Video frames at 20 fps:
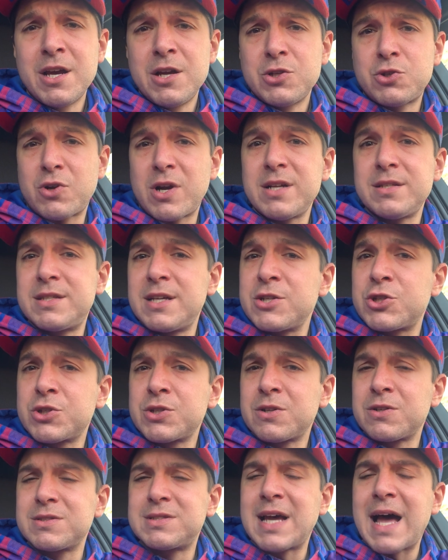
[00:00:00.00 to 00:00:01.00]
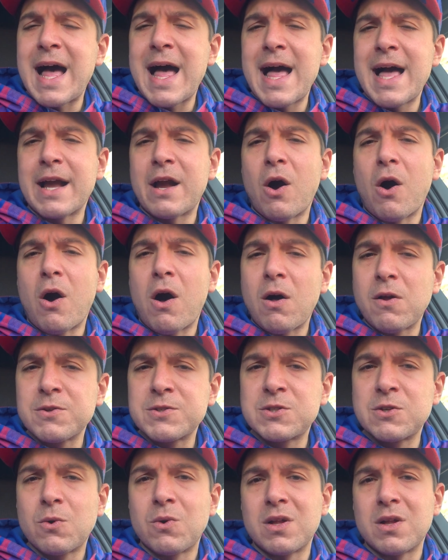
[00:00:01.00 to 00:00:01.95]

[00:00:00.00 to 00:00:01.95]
Transitional tag also